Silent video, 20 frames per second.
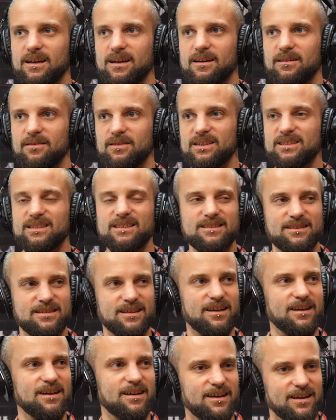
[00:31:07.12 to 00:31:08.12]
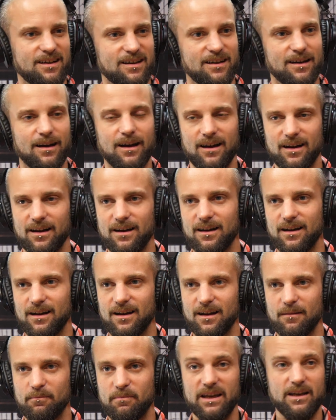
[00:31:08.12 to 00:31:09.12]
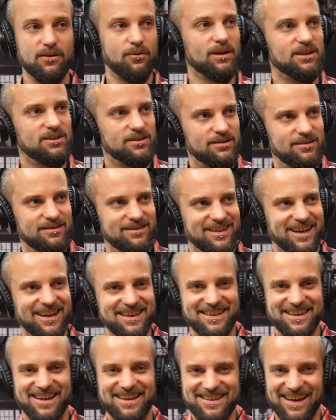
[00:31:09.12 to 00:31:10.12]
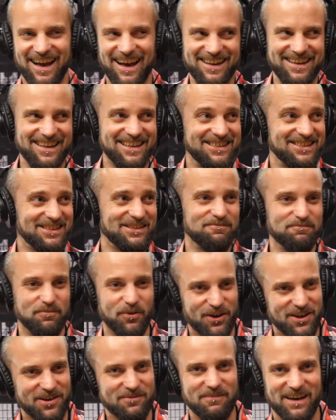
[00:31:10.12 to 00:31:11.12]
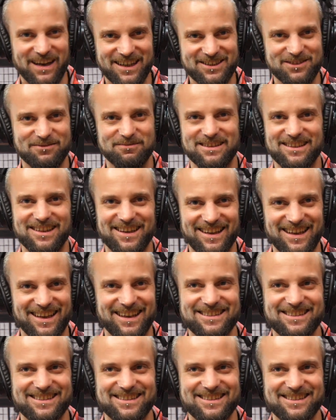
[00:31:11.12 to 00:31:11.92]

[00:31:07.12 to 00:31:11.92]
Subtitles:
this is a big question. This is product management, I guess.